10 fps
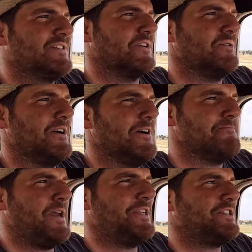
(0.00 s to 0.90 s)
So
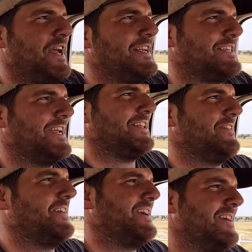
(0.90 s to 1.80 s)
pinched that
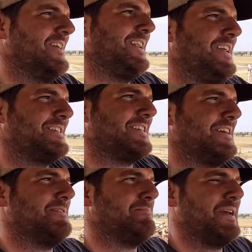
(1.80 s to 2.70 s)
together there, and it
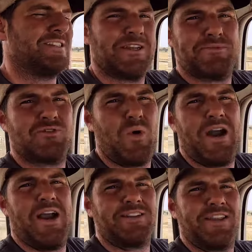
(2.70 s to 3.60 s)
messed up some
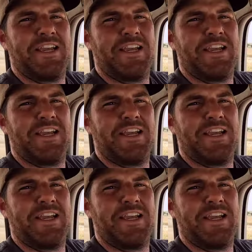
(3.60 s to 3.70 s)
wires.